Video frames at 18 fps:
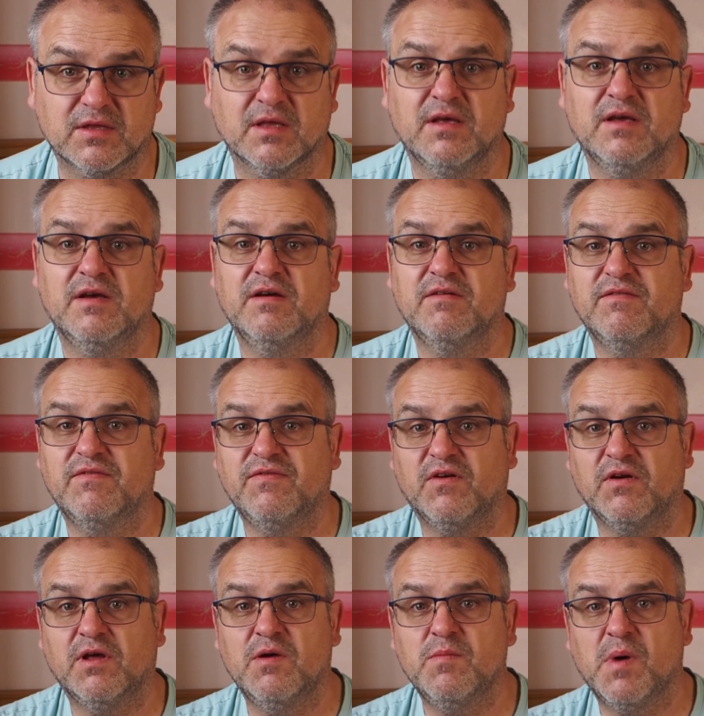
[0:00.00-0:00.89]

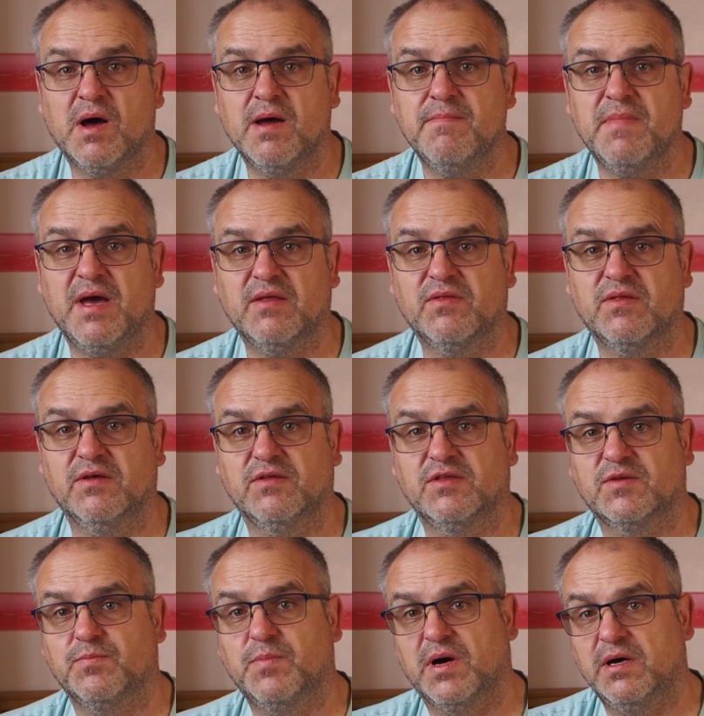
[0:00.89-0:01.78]
Follow my
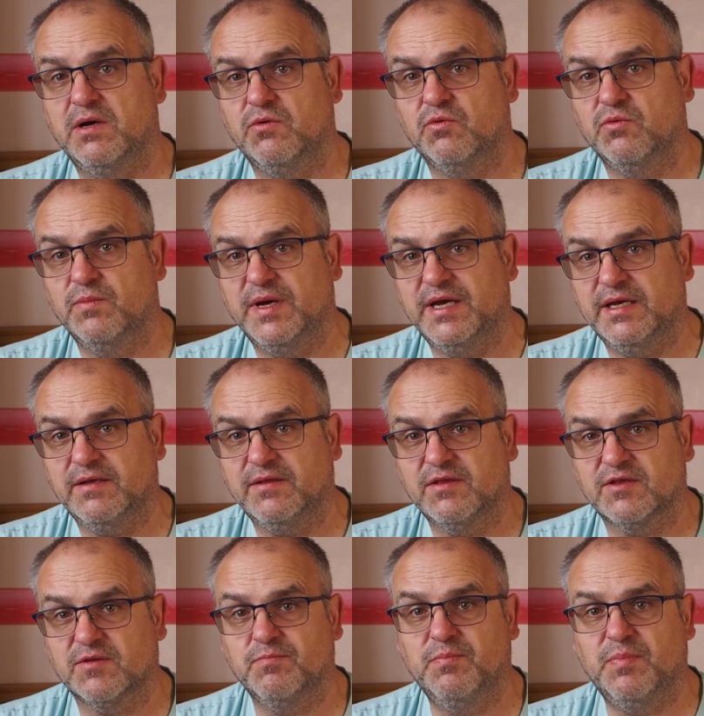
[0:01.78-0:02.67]
methods by all
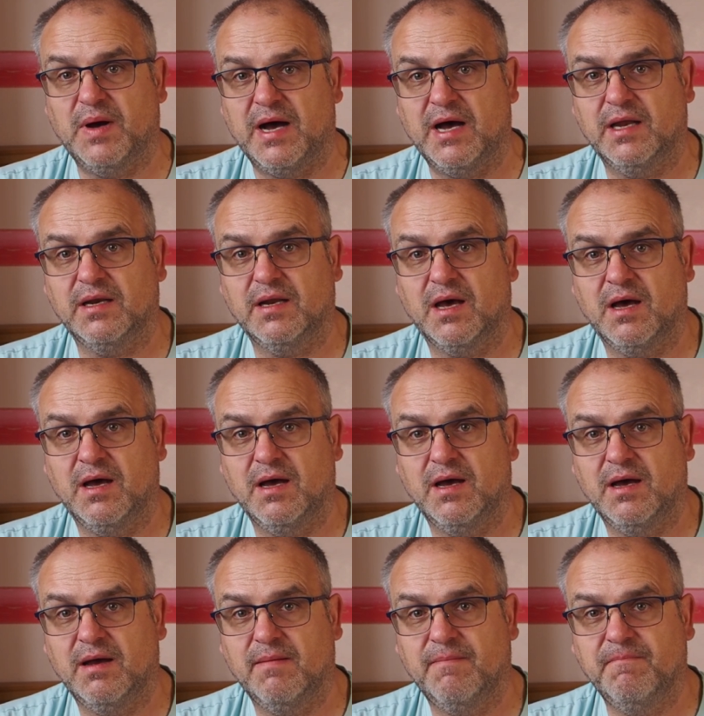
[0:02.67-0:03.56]
means, but
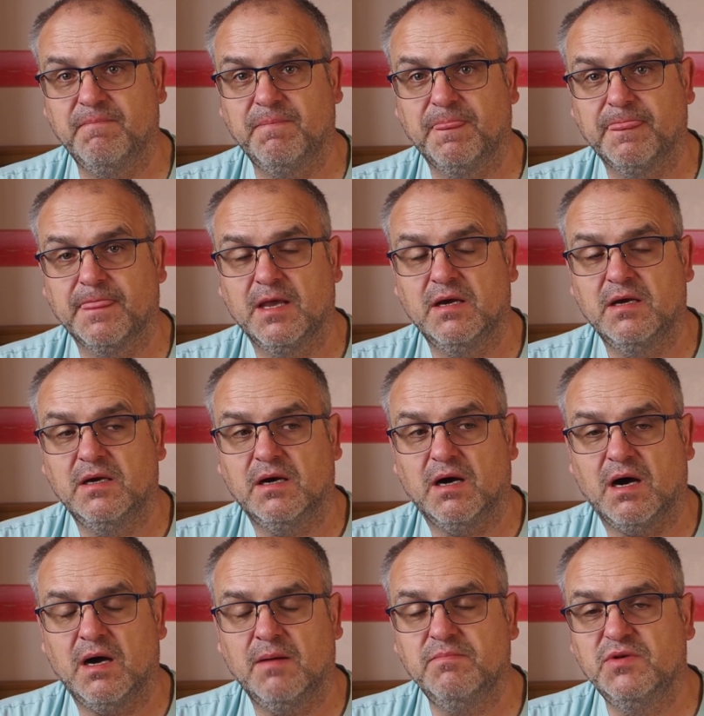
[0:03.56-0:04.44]
I'm
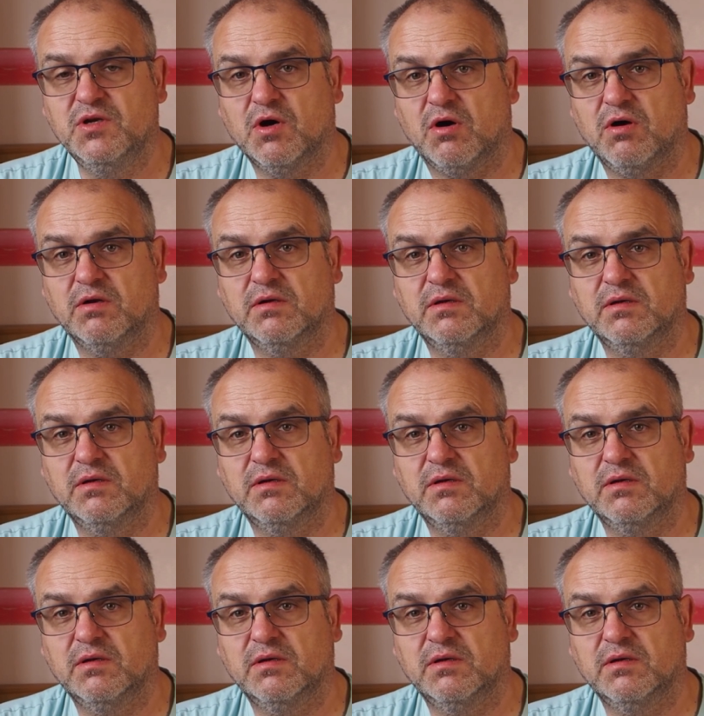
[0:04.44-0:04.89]
not